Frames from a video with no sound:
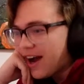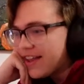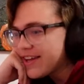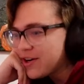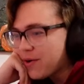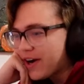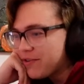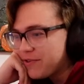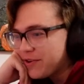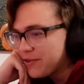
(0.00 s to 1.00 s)
I think
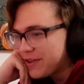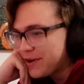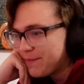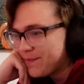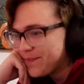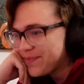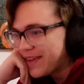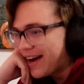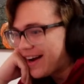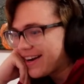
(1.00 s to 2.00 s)
quite a few of them.
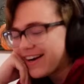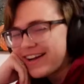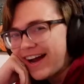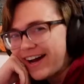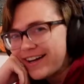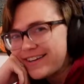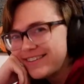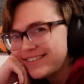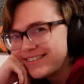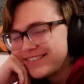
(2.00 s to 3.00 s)
I kind of
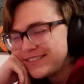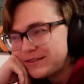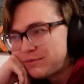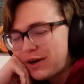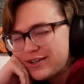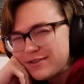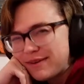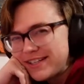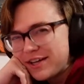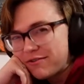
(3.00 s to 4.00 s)
add parts of
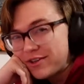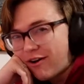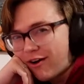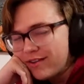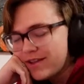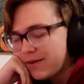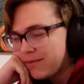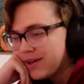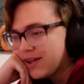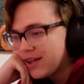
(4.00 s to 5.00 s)
myself into all of them.